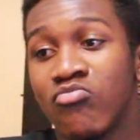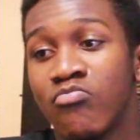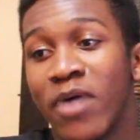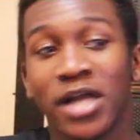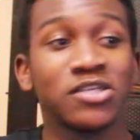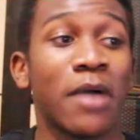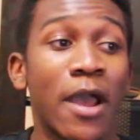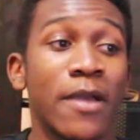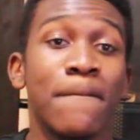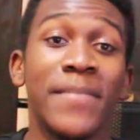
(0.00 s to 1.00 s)
back to
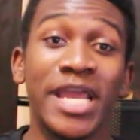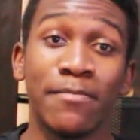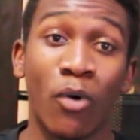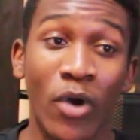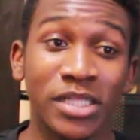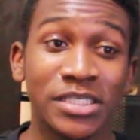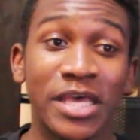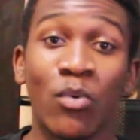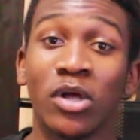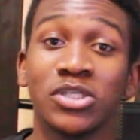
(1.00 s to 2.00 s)
my main point,
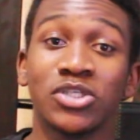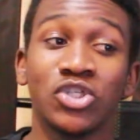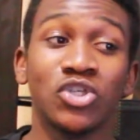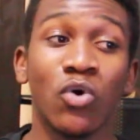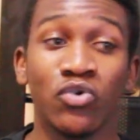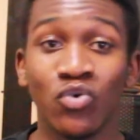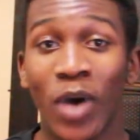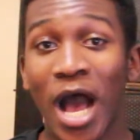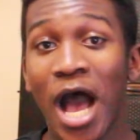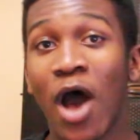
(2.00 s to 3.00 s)
they wanted to show you
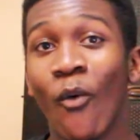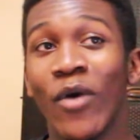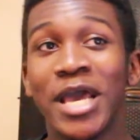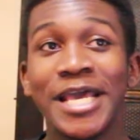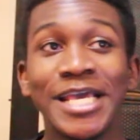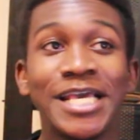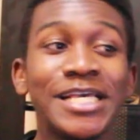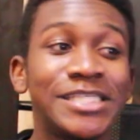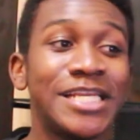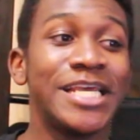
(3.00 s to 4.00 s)
how
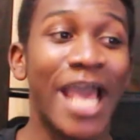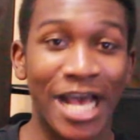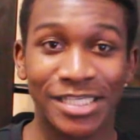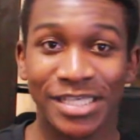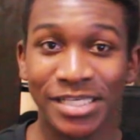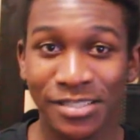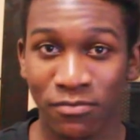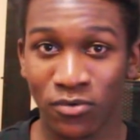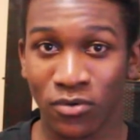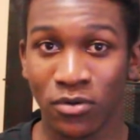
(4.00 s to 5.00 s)
easily
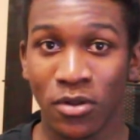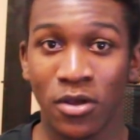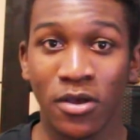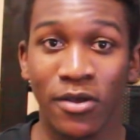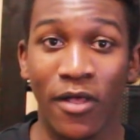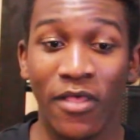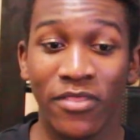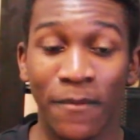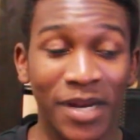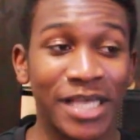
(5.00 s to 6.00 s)
accessible
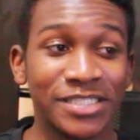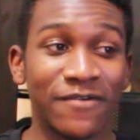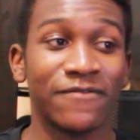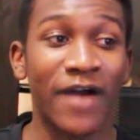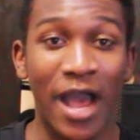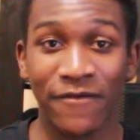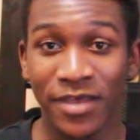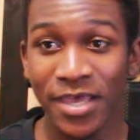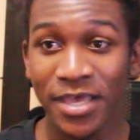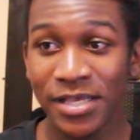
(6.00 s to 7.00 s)
the PlayStation 5
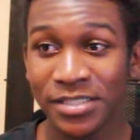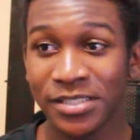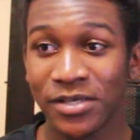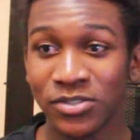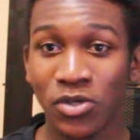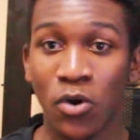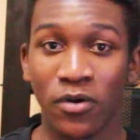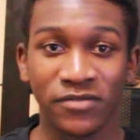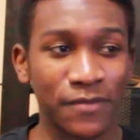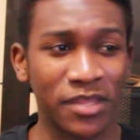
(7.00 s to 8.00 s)
is. So
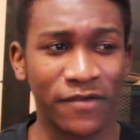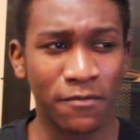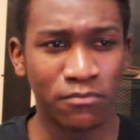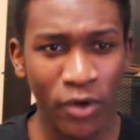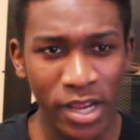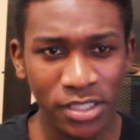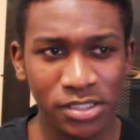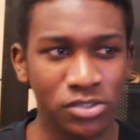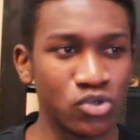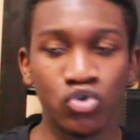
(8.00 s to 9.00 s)
if something ever
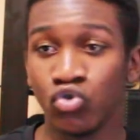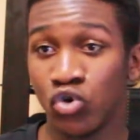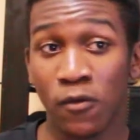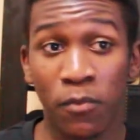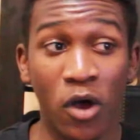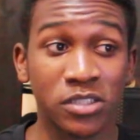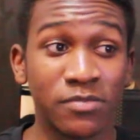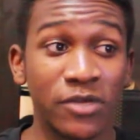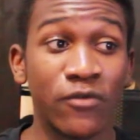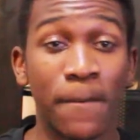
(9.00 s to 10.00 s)
breaks, you could
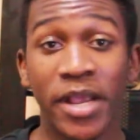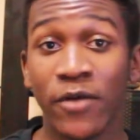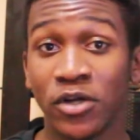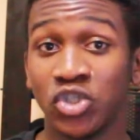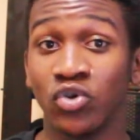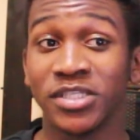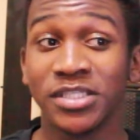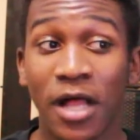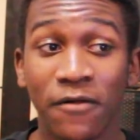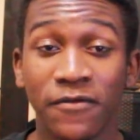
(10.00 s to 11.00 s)
possibly repair it
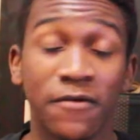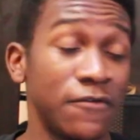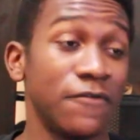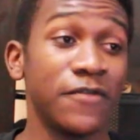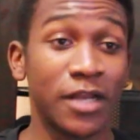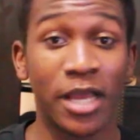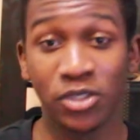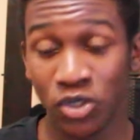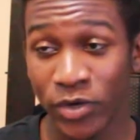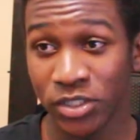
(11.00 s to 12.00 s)
yourself if you feel
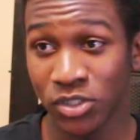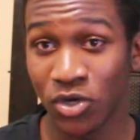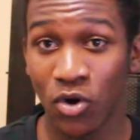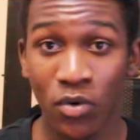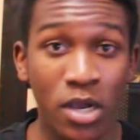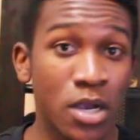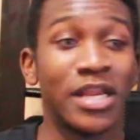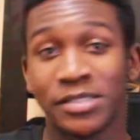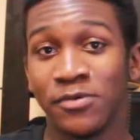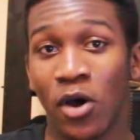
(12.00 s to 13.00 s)
like doing so.
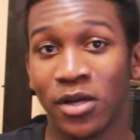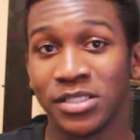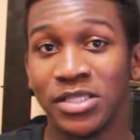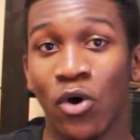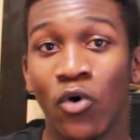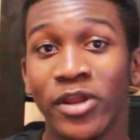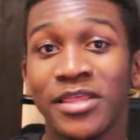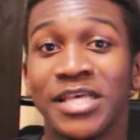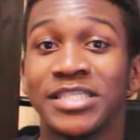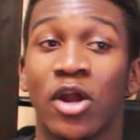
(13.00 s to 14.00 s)
Let's be honest, the only
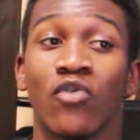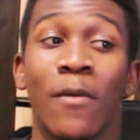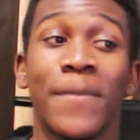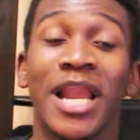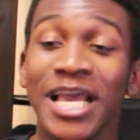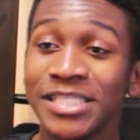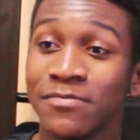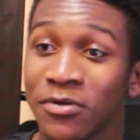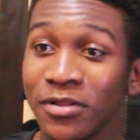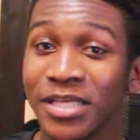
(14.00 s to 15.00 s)
things that are
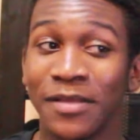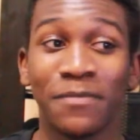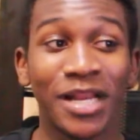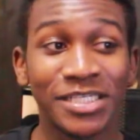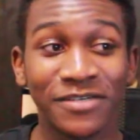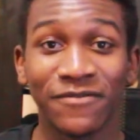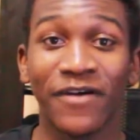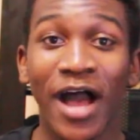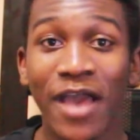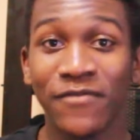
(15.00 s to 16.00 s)
replaceable in the PlayStation
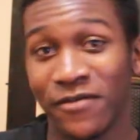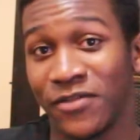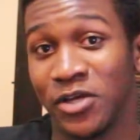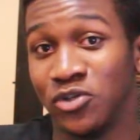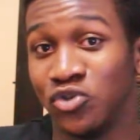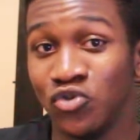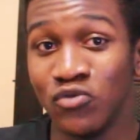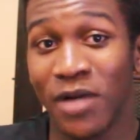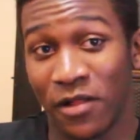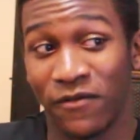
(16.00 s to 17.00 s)
5, if they do
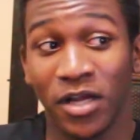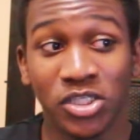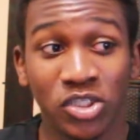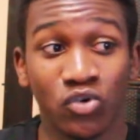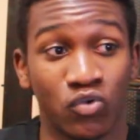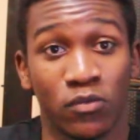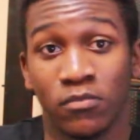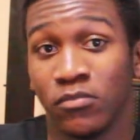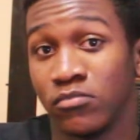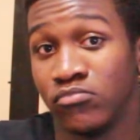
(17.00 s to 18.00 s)
malfunction or
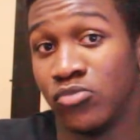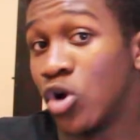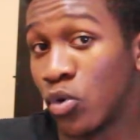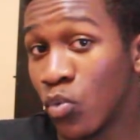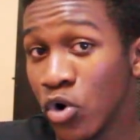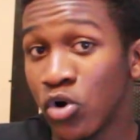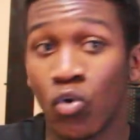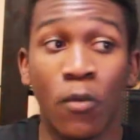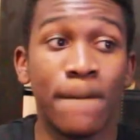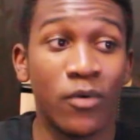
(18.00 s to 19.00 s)
not work
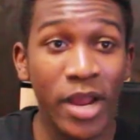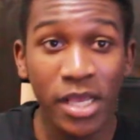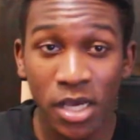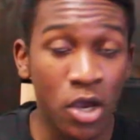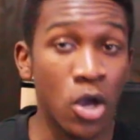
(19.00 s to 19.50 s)
or break,